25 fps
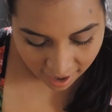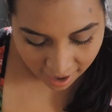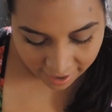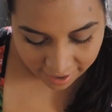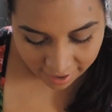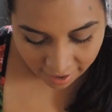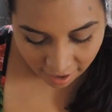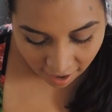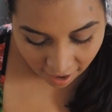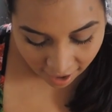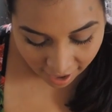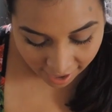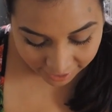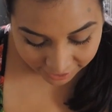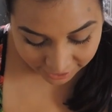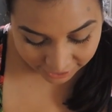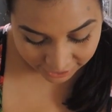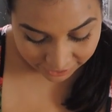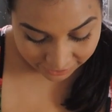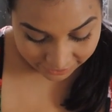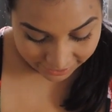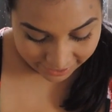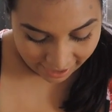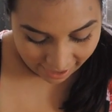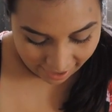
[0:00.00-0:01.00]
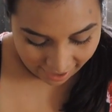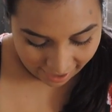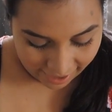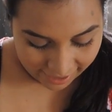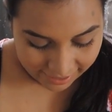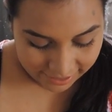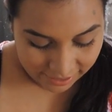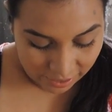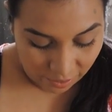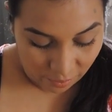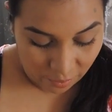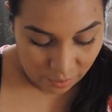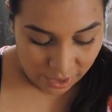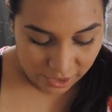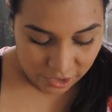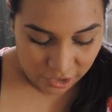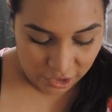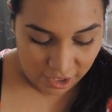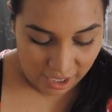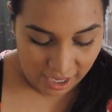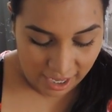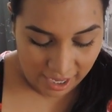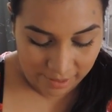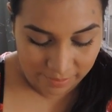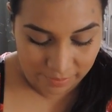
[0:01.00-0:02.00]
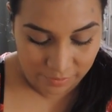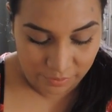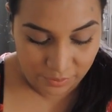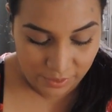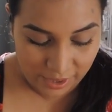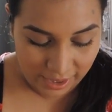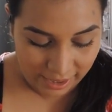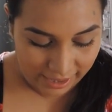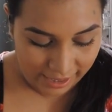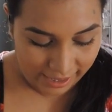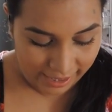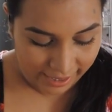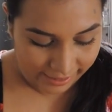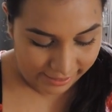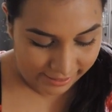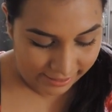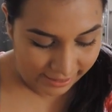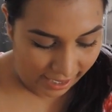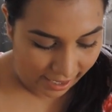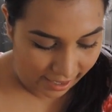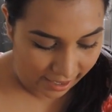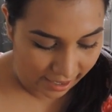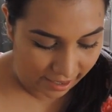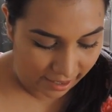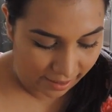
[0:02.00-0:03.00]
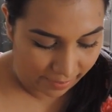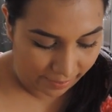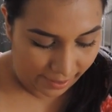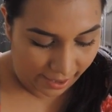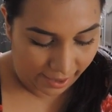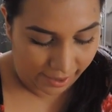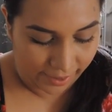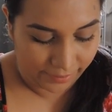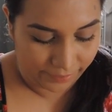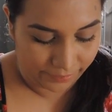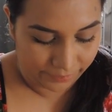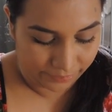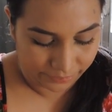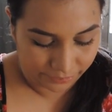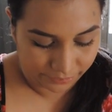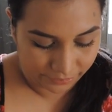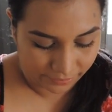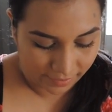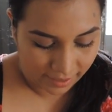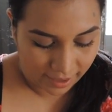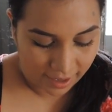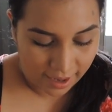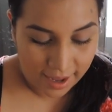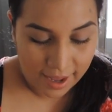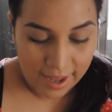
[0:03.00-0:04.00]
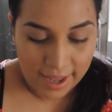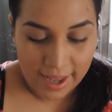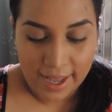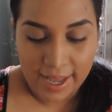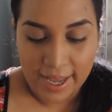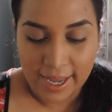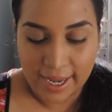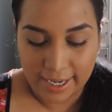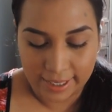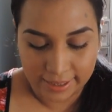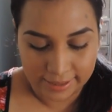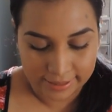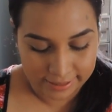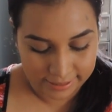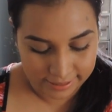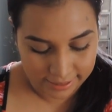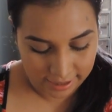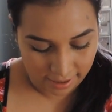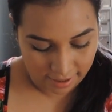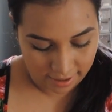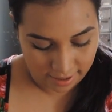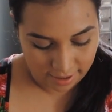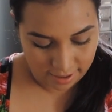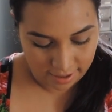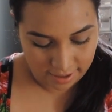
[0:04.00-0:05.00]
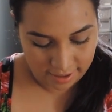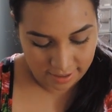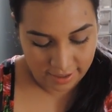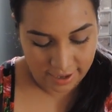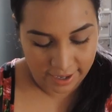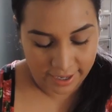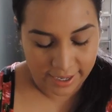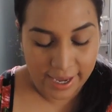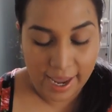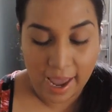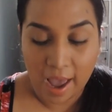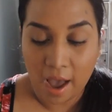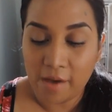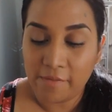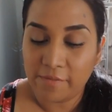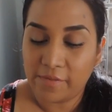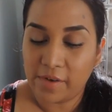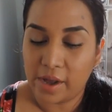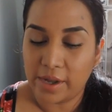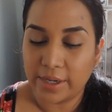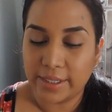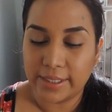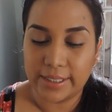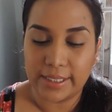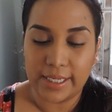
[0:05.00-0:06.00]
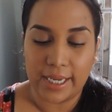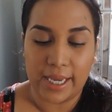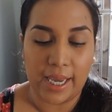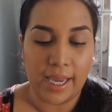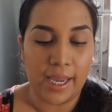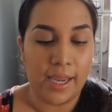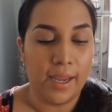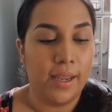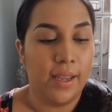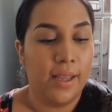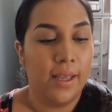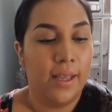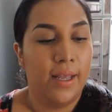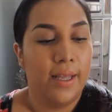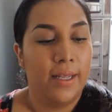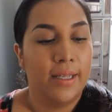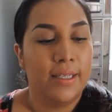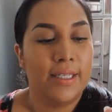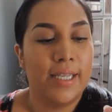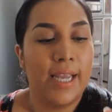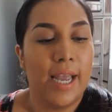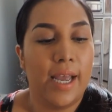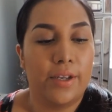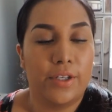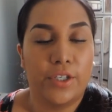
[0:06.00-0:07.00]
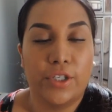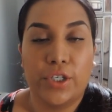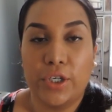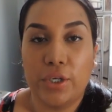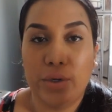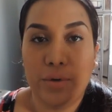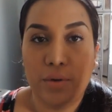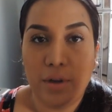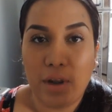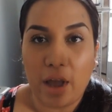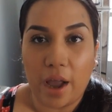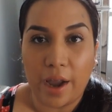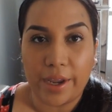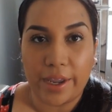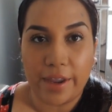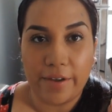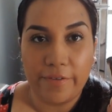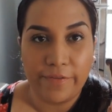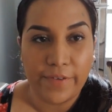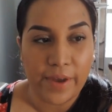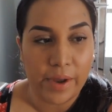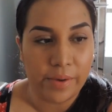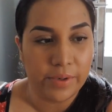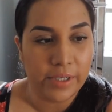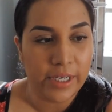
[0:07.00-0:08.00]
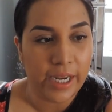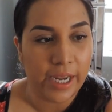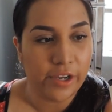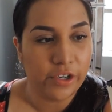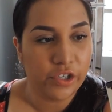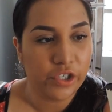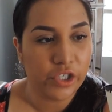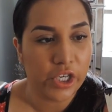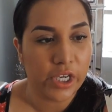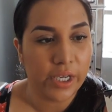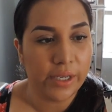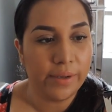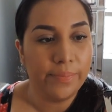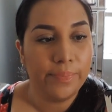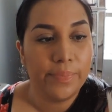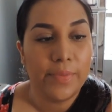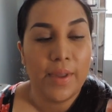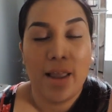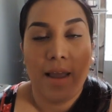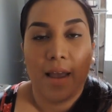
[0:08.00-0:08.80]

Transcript: I also got, which I'm really excited about, is the Kat Von D Tattoo Locket Foundation.